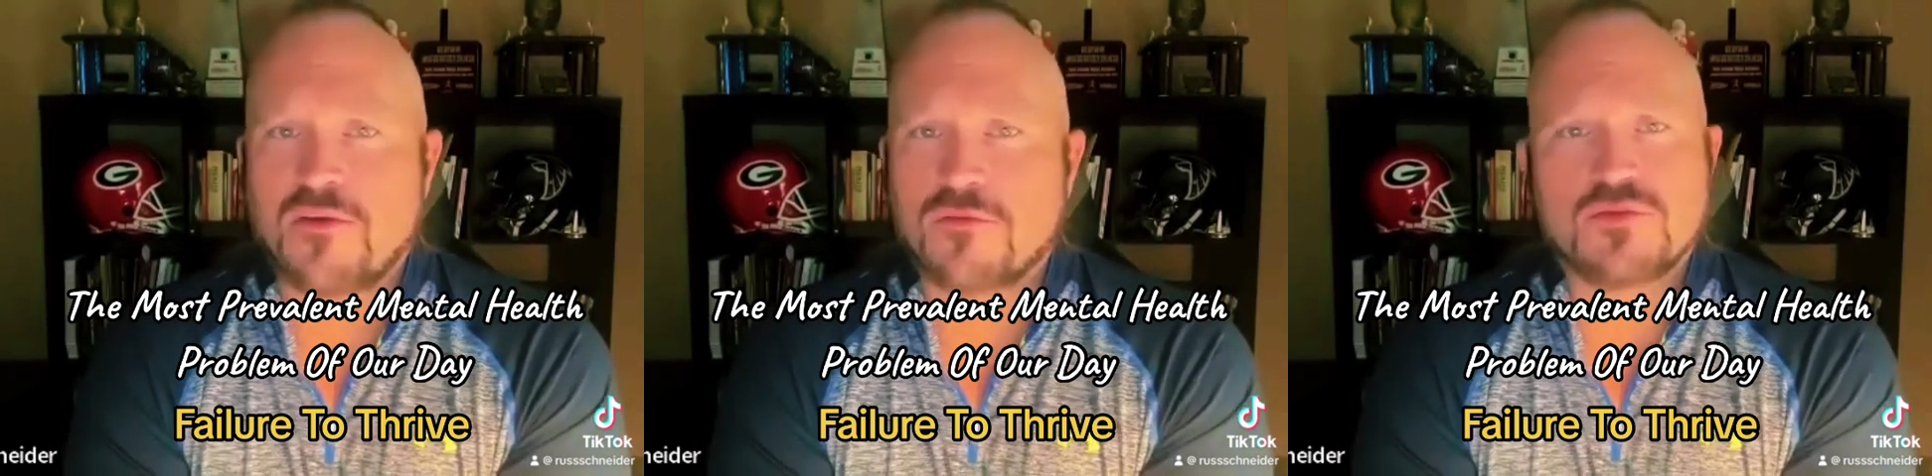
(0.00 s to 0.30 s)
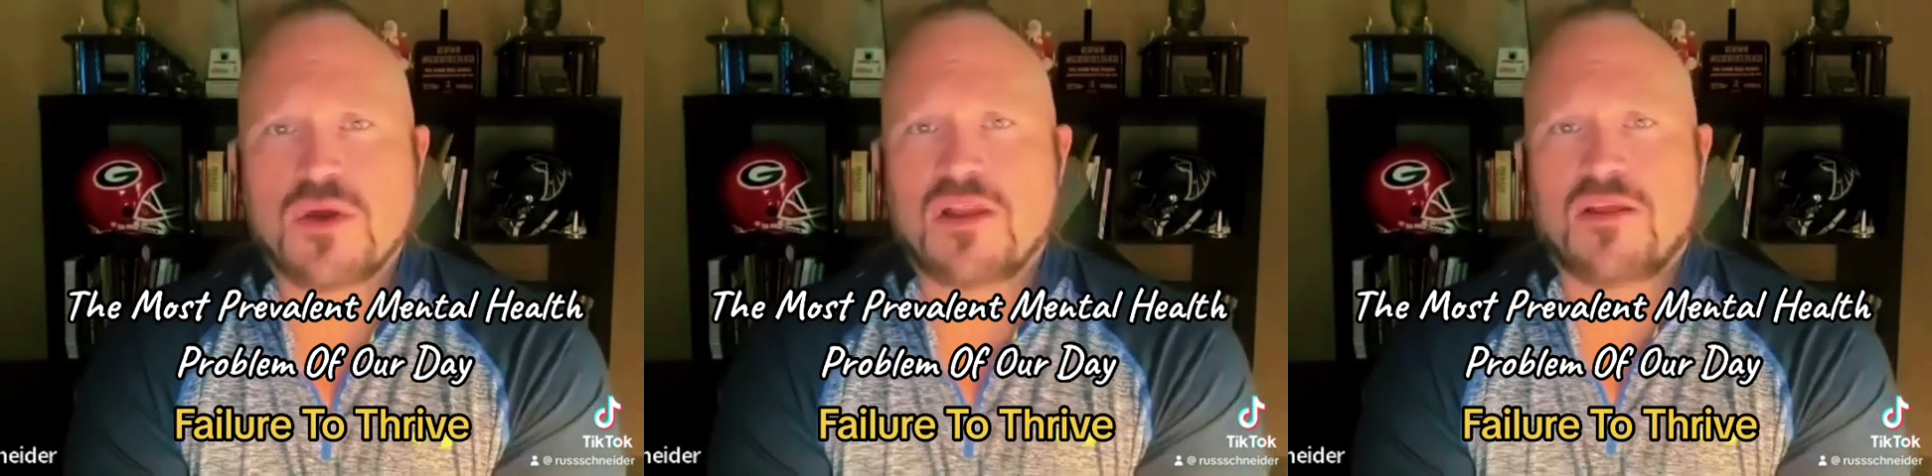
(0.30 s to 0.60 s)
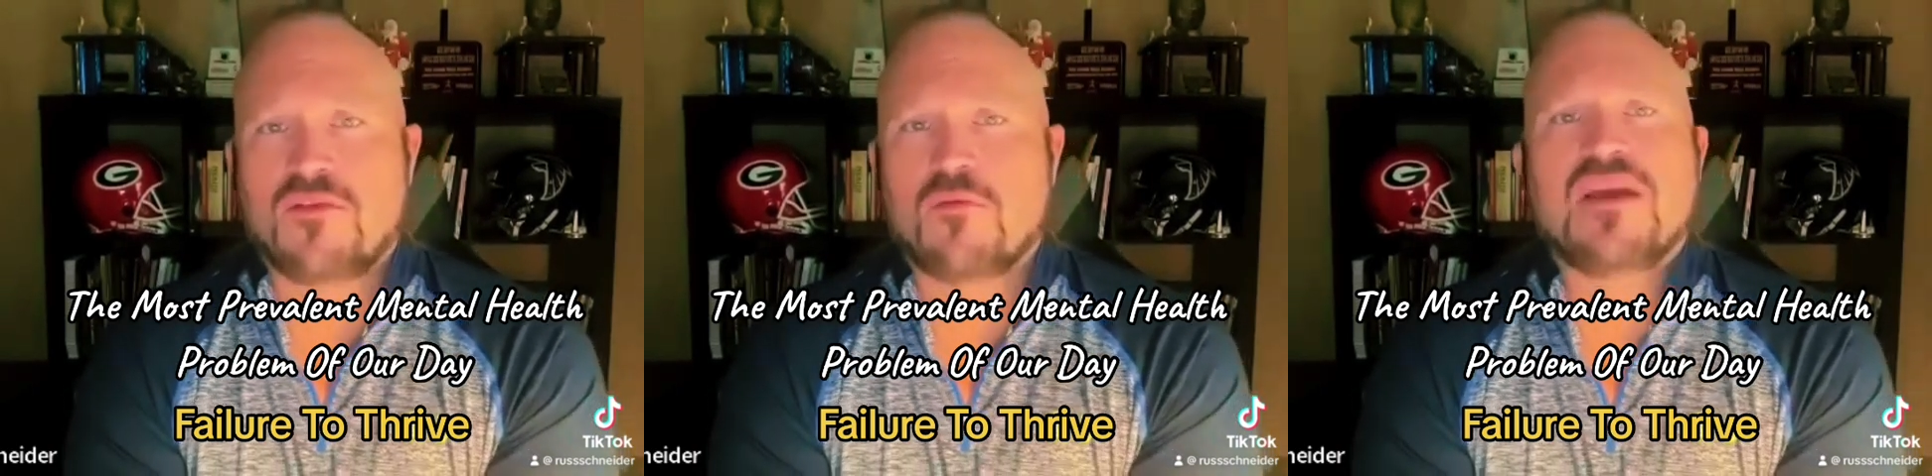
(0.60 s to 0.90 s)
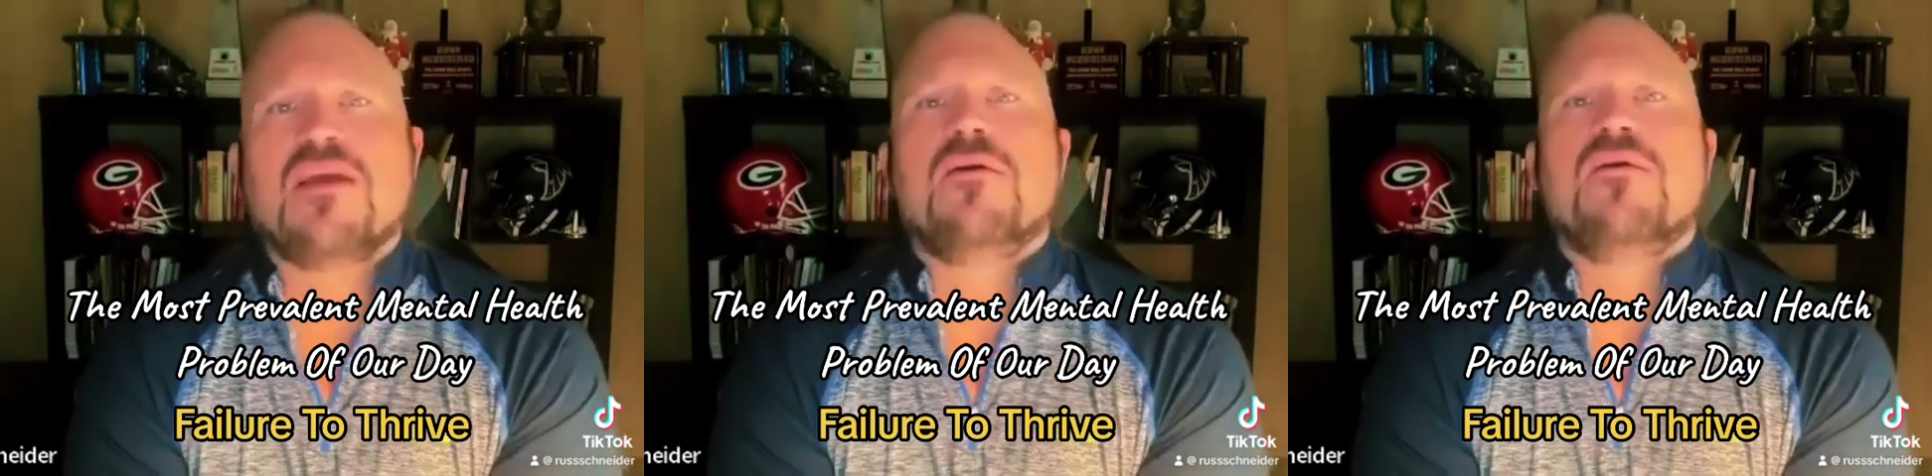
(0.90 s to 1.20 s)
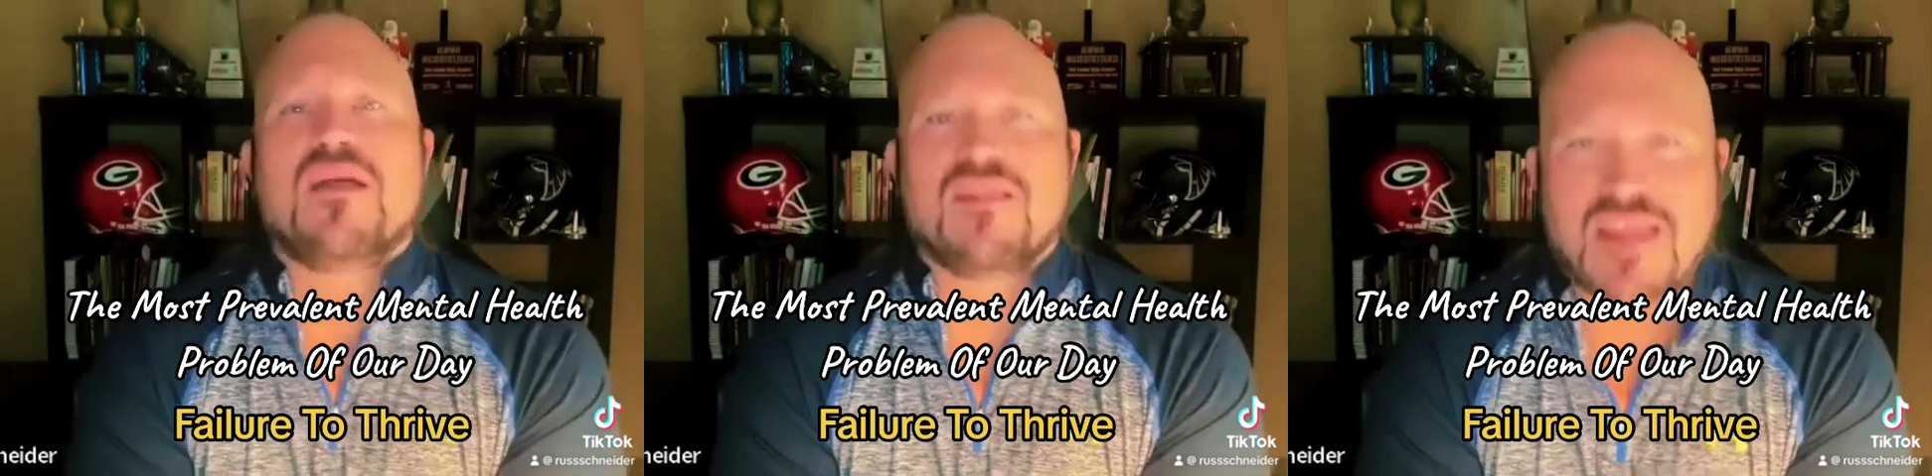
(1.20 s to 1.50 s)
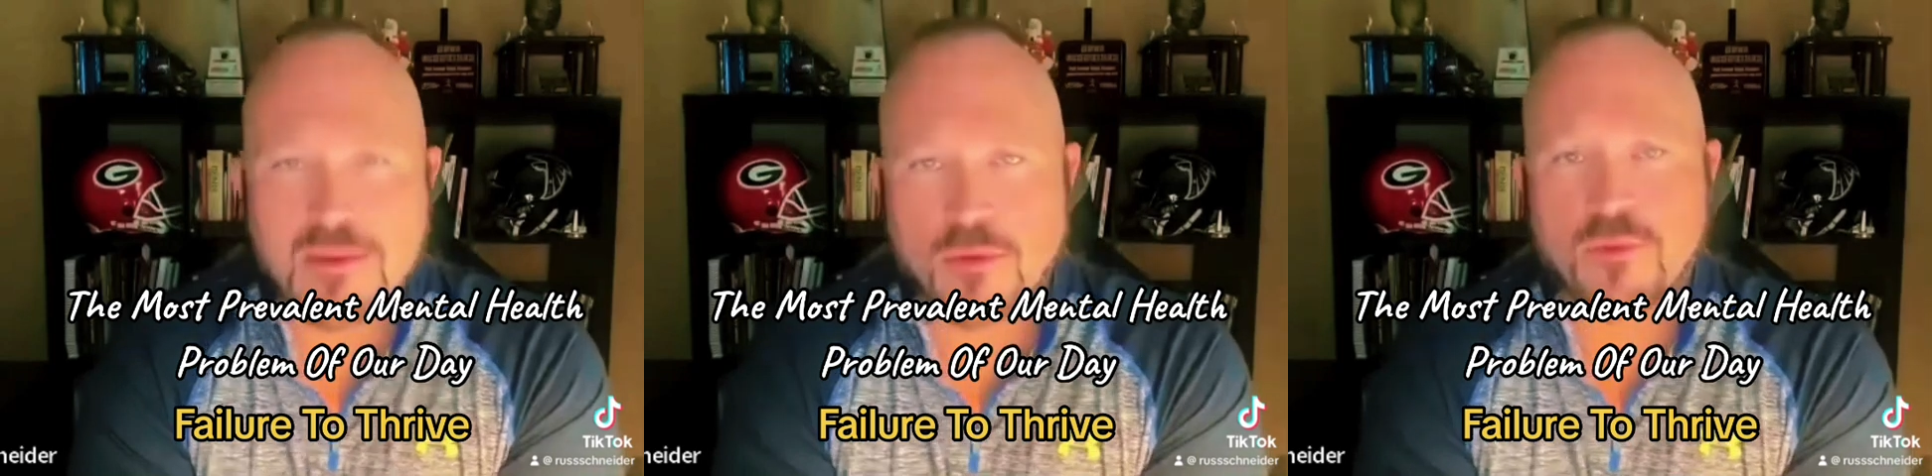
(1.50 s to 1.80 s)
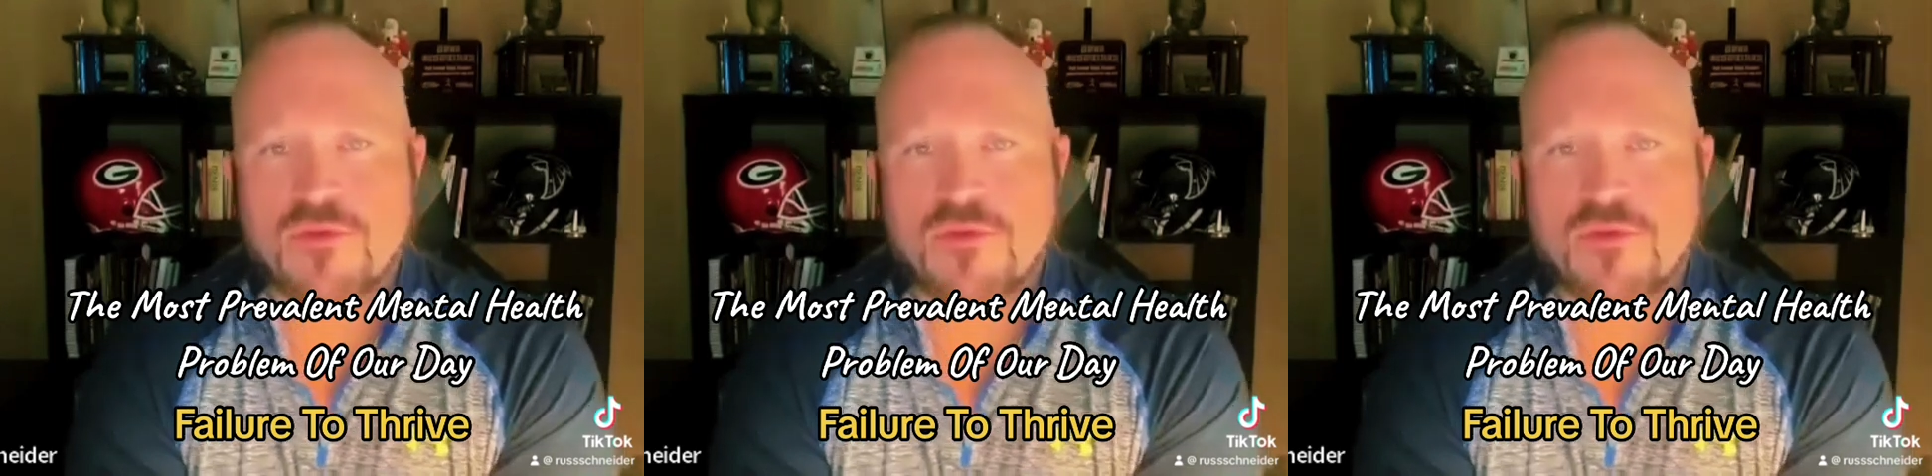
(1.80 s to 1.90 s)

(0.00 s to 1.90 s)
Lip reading: Don't dwell in it. Don't carry that label